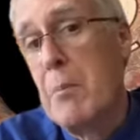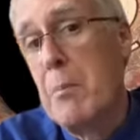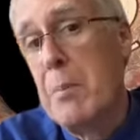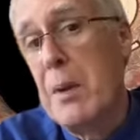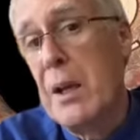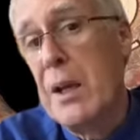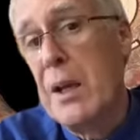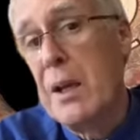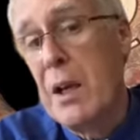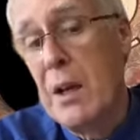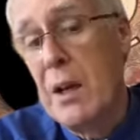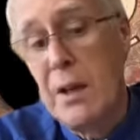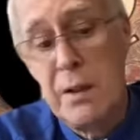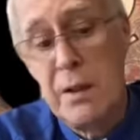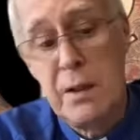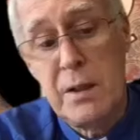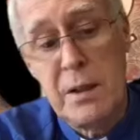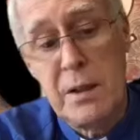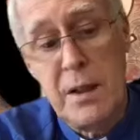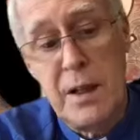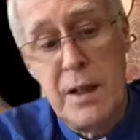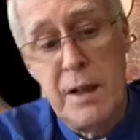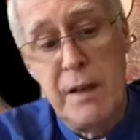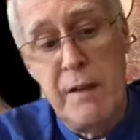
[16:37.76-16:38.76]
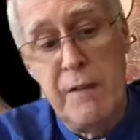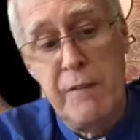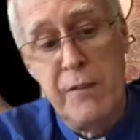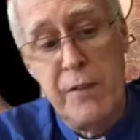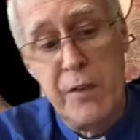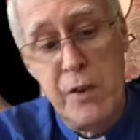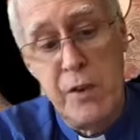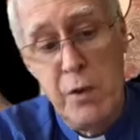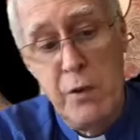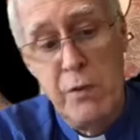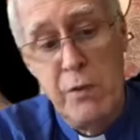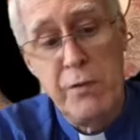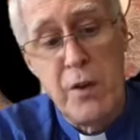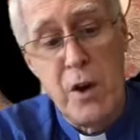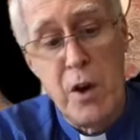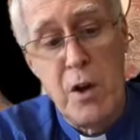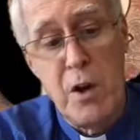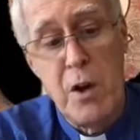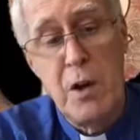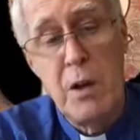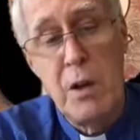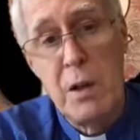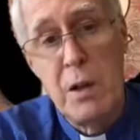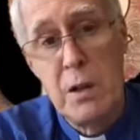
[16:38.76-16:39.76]
Because if you
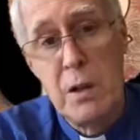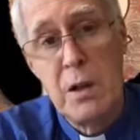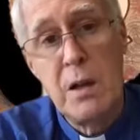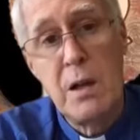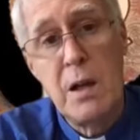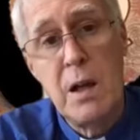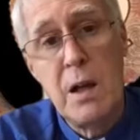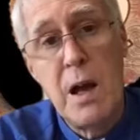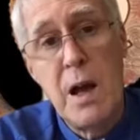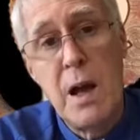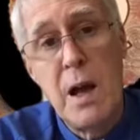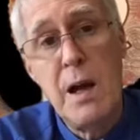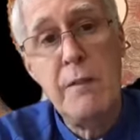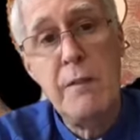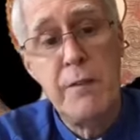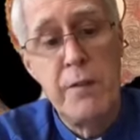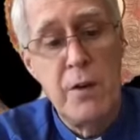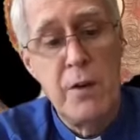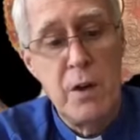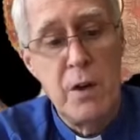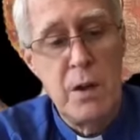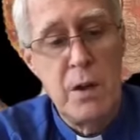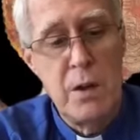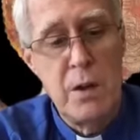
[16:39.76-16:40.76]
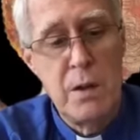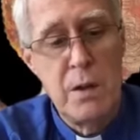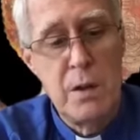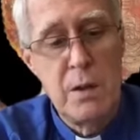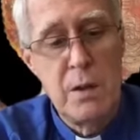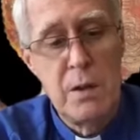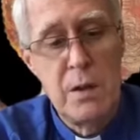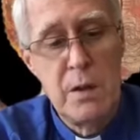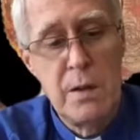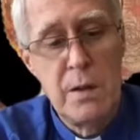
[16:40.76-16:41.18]
fall, I fall.